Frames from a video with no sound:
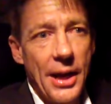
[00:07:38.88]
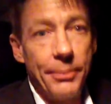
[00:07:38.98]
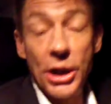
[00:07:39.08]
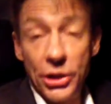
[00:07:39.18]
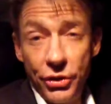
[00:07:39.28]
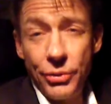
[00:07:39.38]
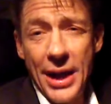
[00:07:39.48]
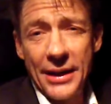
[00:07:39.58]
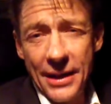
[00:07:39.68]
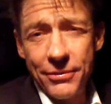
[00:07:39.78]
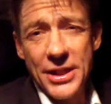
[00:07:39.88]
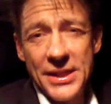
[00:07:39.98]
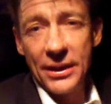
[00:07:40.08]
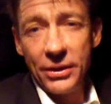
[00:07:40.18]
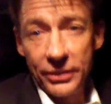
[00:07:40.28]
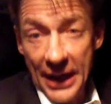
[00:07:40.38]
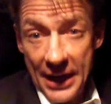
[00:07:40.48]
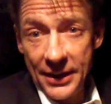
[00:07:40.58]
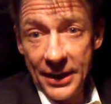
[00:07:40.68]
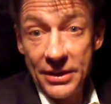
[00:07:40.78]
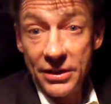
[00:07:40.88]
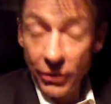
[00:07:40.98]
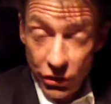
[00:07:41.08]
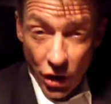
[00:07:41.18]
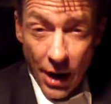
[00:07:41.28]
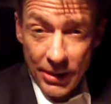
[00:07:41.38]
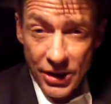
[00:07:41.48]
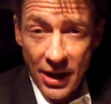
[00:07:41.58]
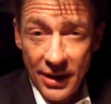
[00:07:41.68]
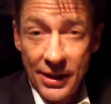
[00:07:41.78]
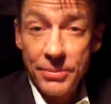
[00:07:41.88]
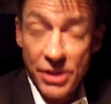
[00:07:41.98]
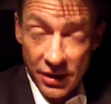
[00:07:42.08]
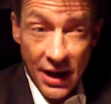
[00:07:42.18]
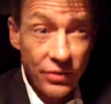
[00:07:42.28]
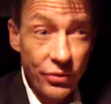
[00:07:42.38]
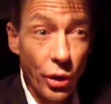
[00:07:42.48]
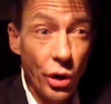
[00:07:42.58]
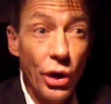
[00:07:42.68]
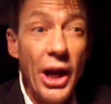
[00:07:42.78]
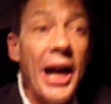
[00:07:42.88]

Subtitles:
I'm going to do that every single day until the job is done, I'm successful,